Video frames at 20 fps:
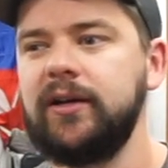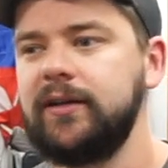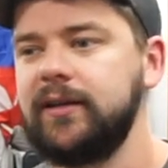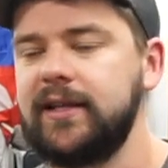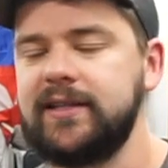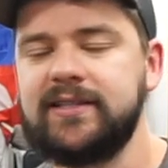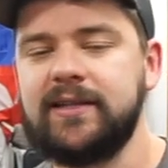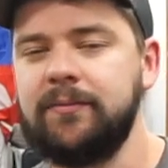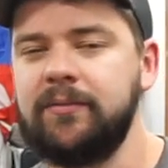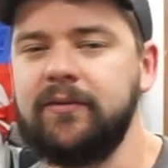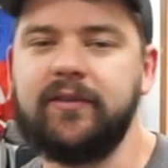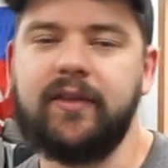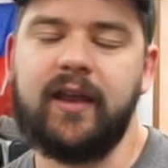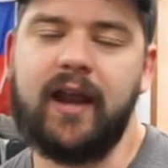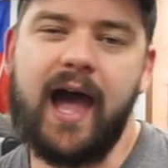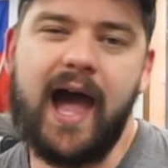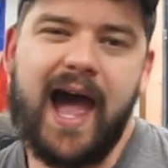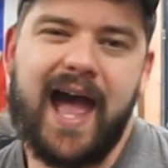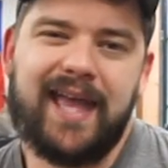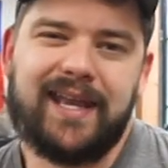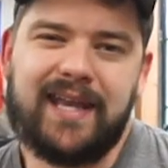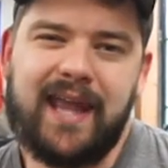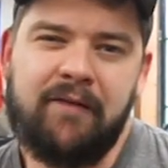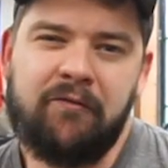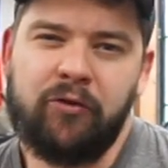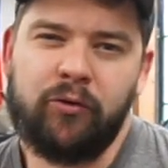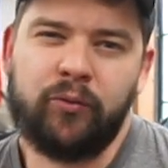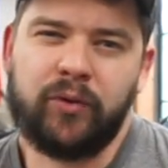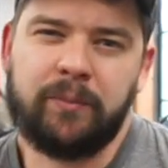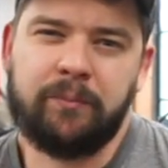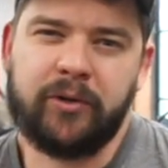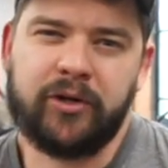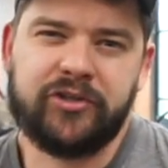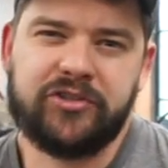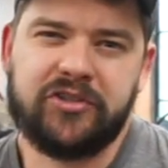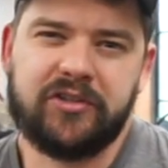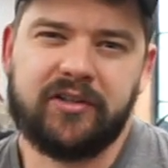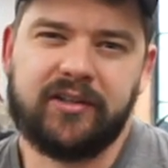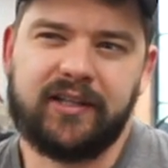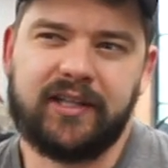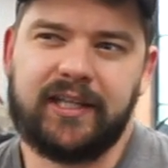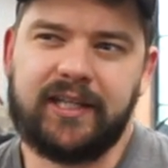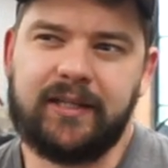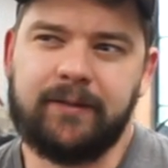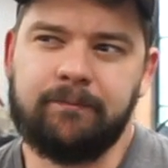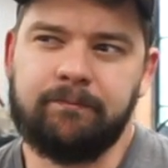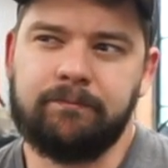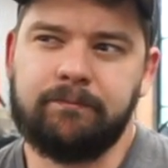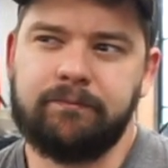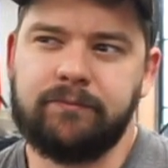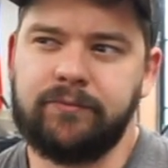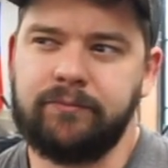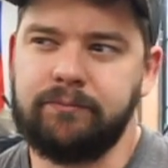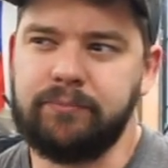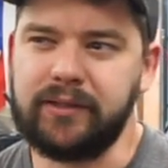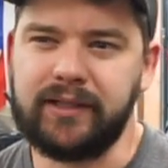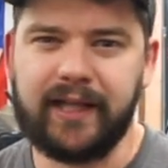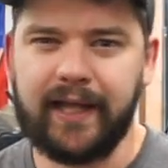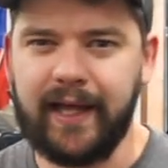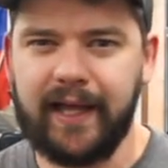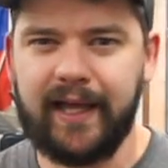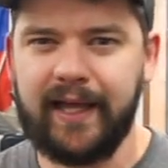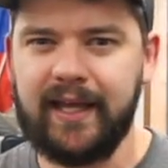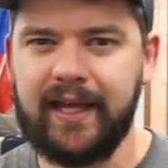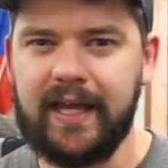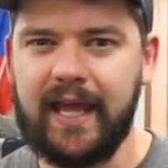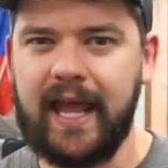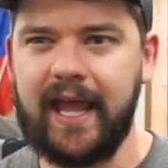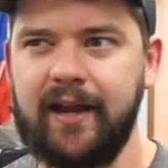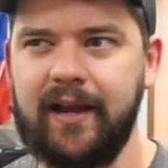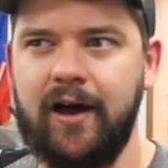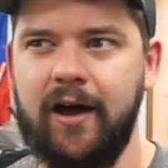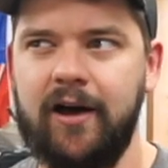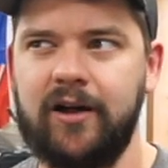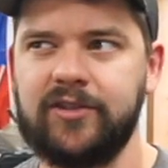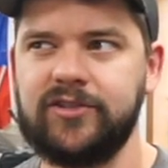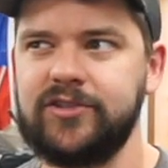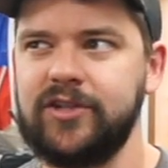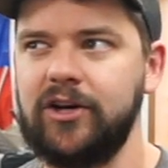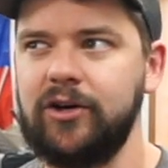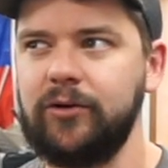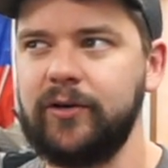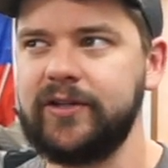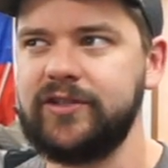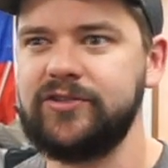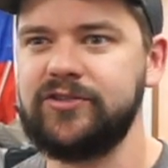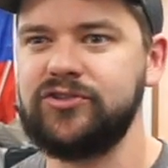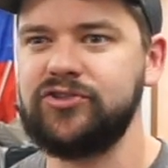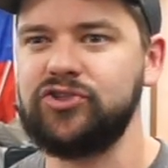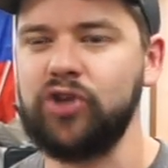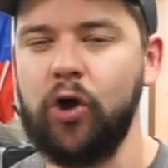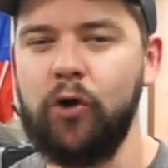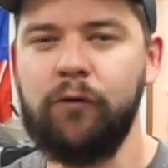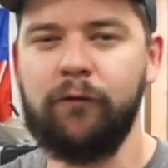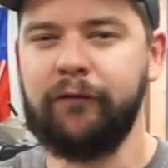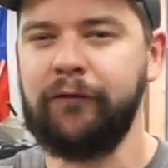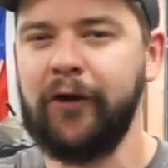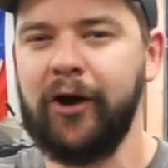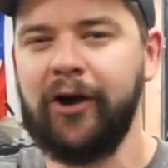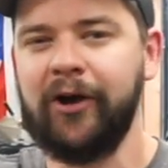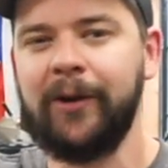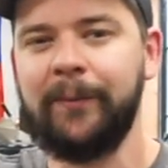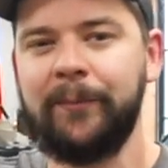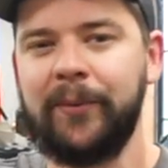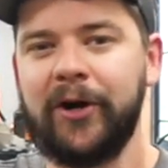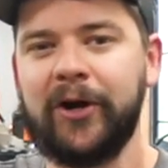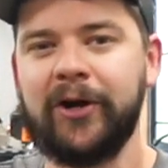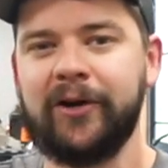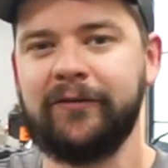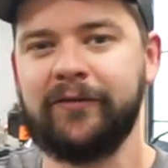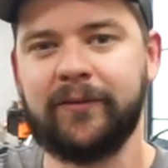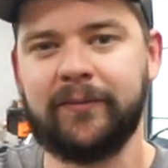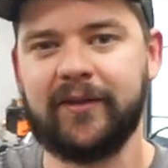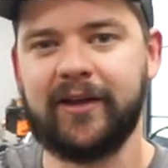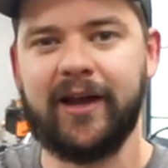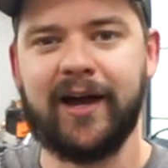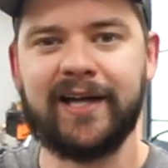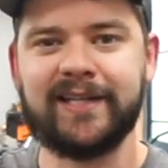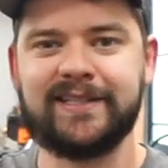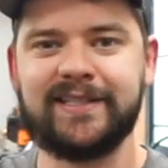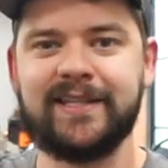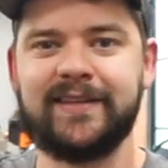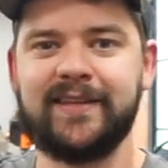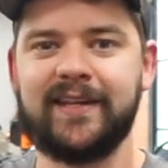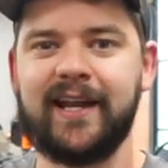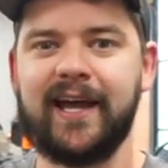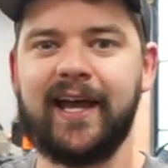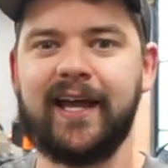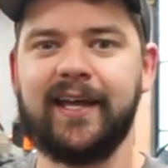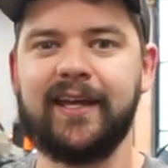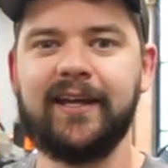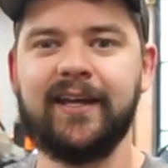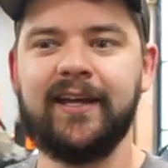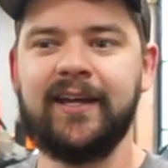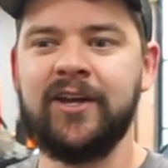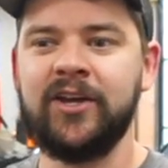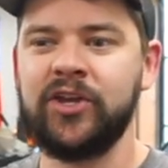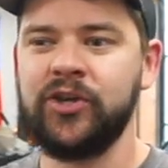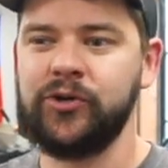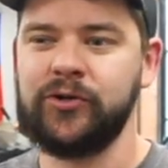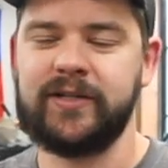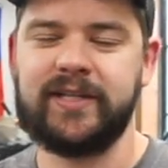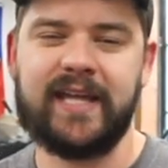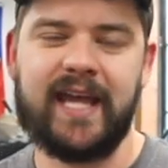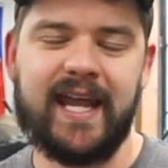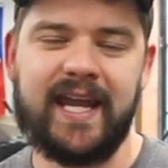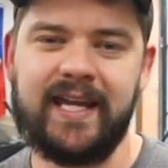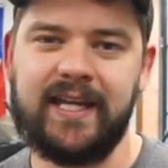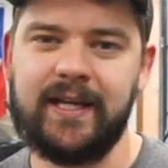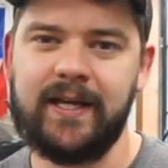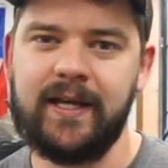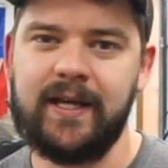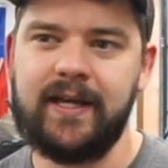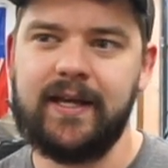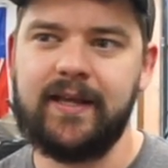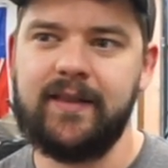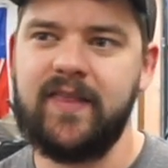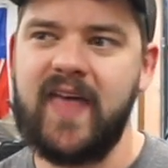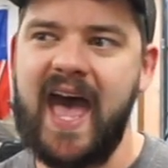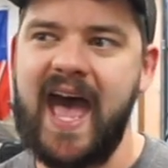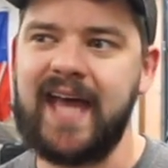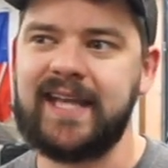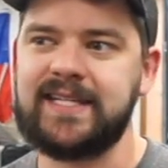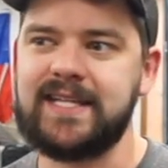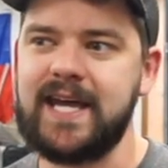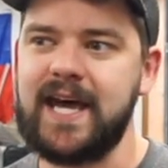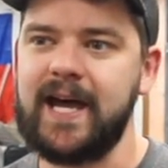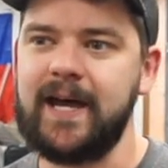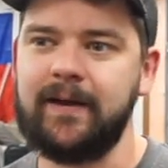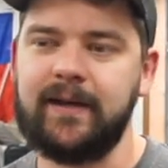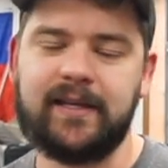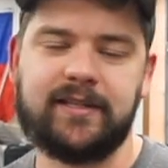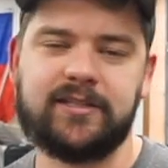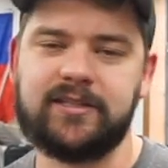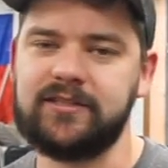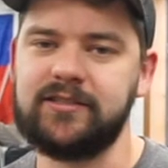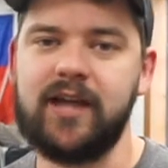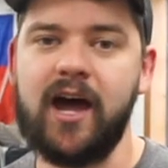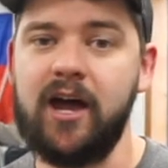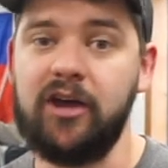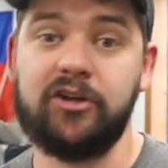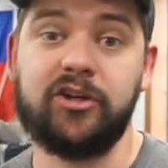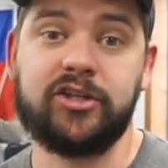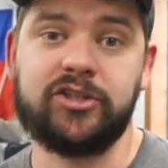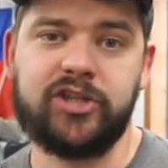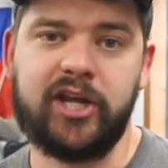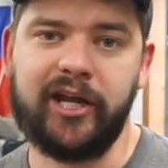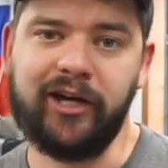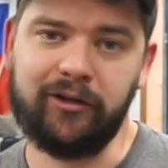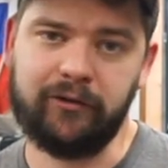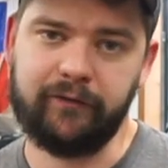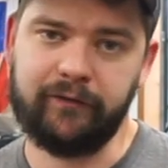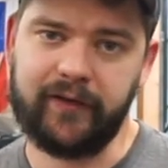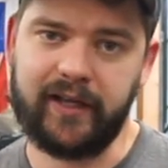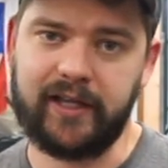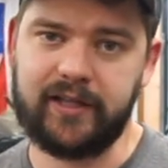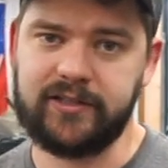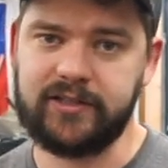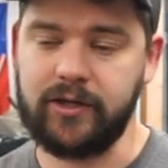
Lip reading: That's something that I never would personally play, also is so far apart from the content that I create that it's just not a good channel fit.